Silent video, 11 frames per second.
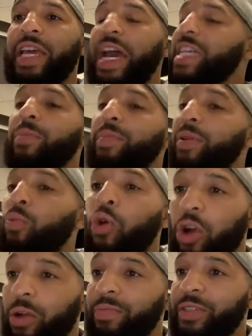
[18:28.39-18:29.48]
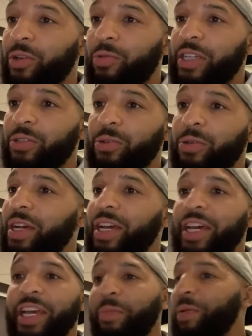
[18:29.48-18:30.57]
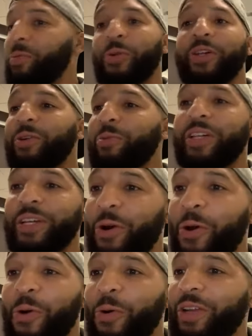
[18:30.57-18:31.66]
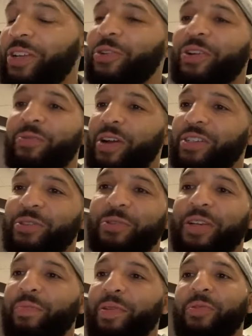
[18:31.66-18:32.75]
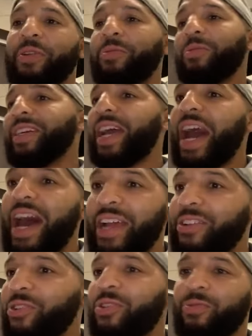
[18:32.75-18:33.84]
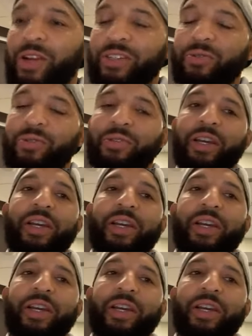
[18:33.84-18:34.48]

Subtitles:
has to be warm to wrestle. It could be really, really cold and you can wrestle. It could be really, really hot and you can wrestle.